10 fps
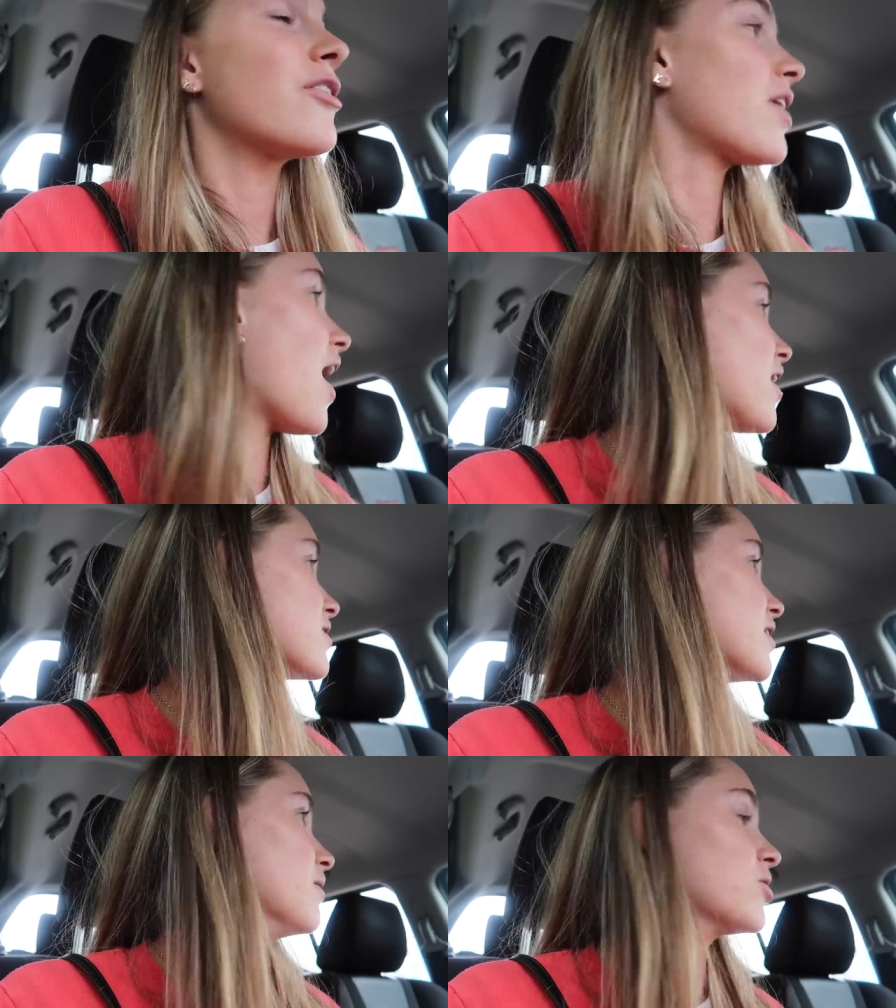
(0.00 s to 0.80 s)
Her
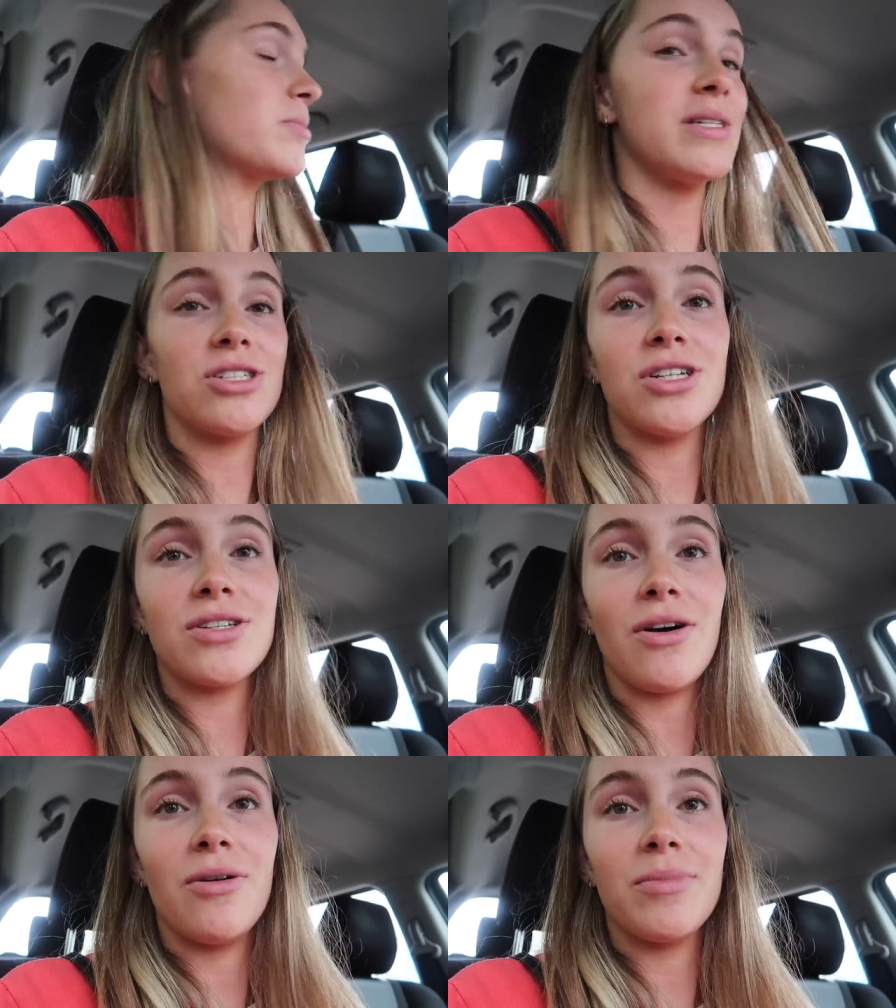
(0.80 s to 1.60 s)
car's here, which means that
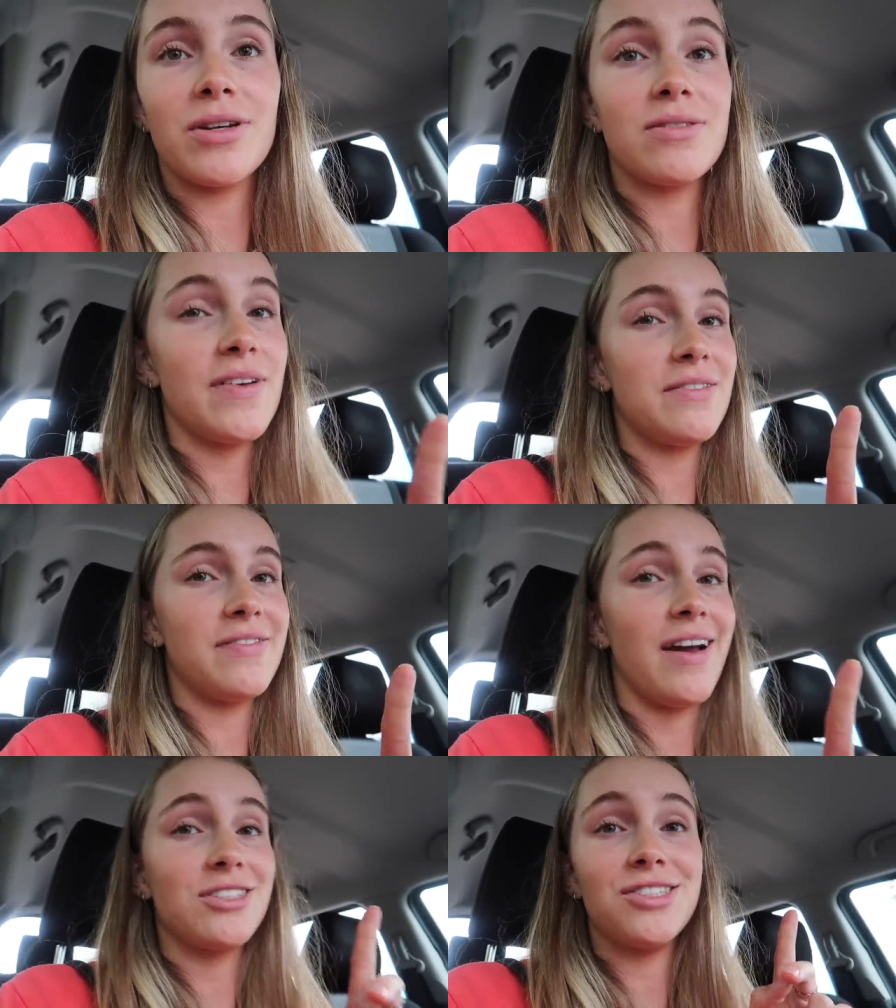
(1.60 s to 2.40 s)
she's home, because fun
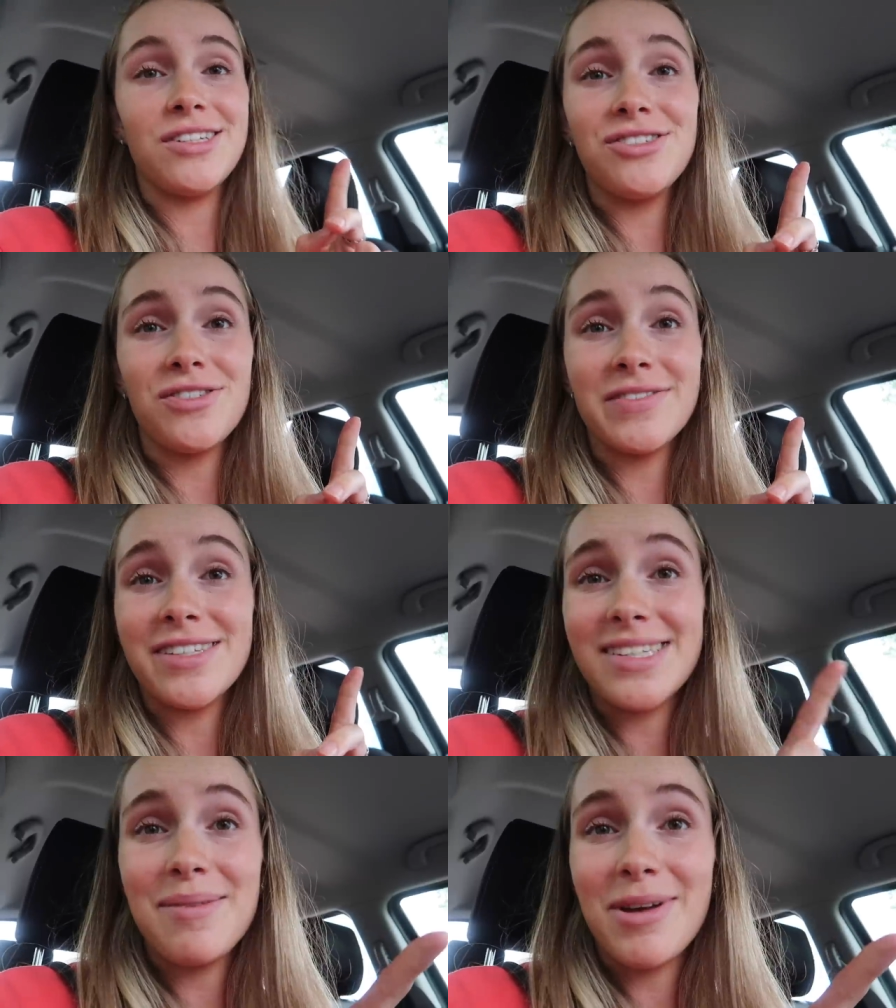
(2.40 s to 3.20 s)
fact, she's actually driven the
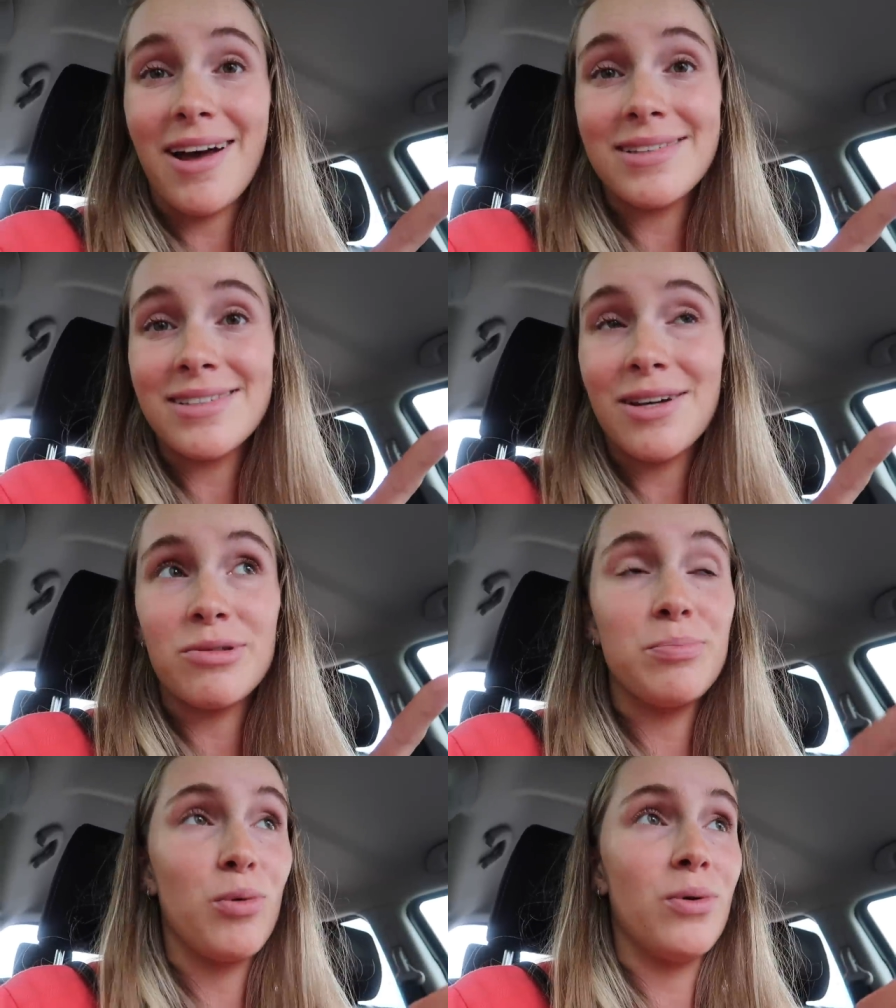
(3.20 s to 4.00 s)
same car since I
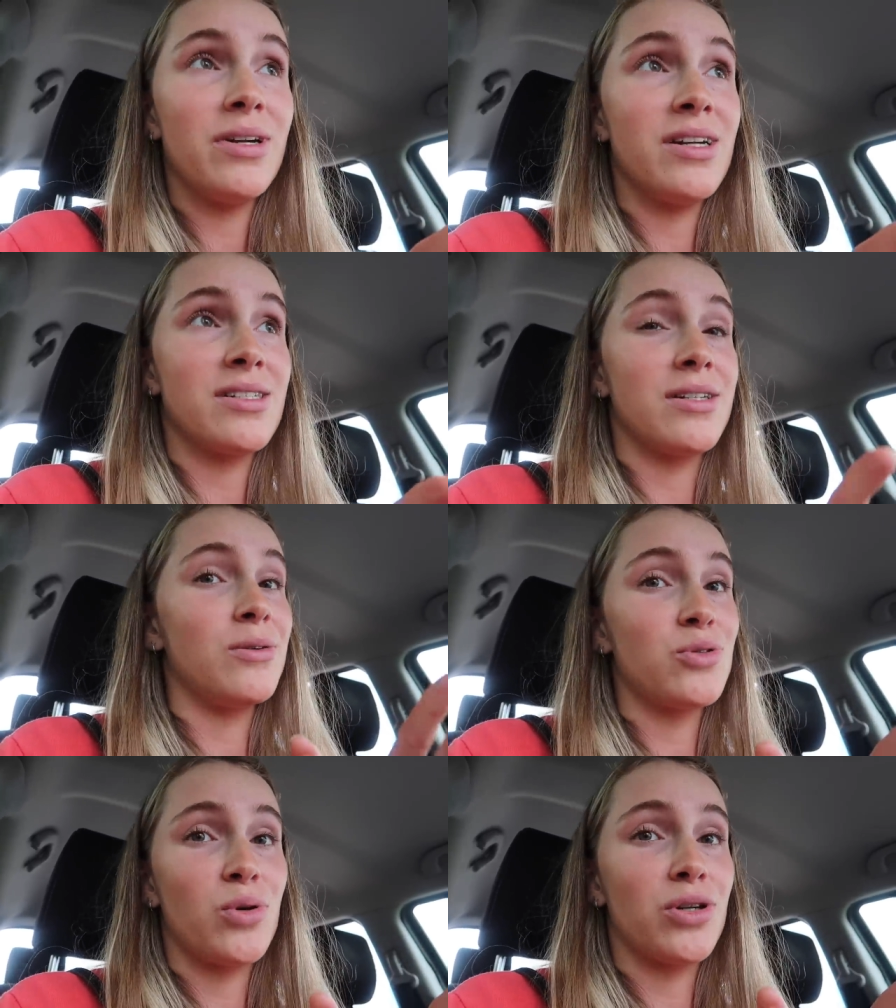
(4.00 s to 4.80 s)
was born, and it's an
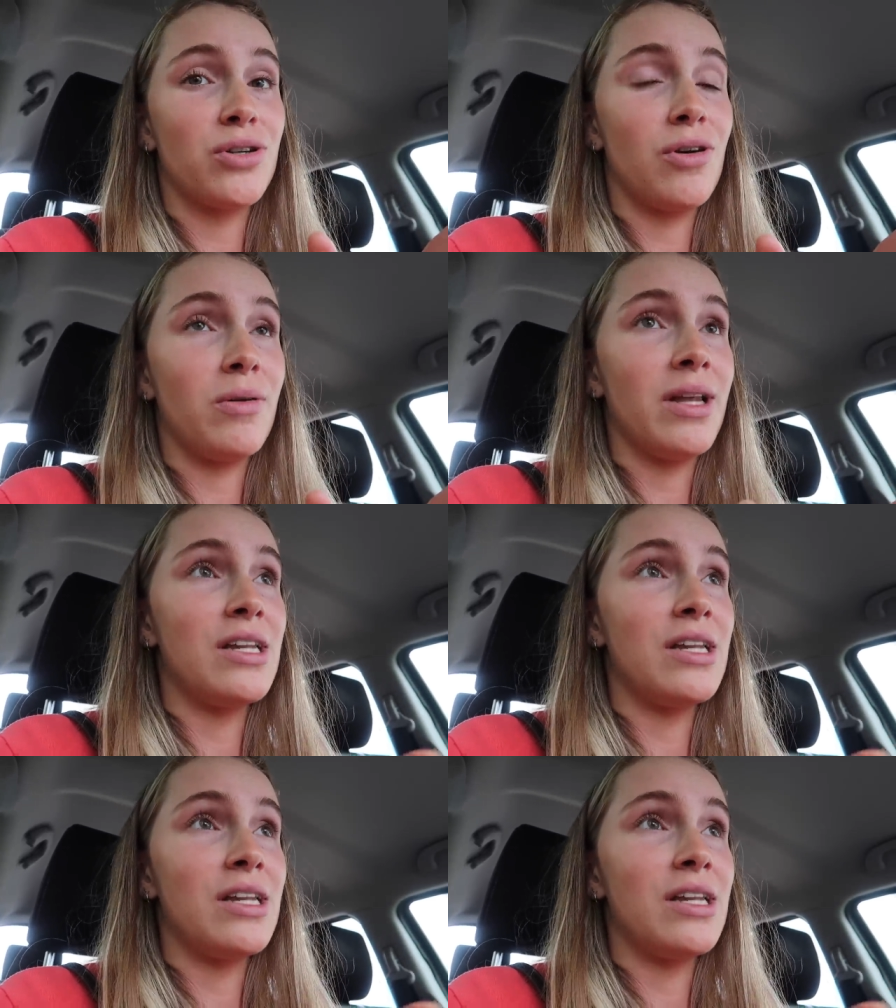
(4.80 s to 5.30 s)
old Toyota Corolla.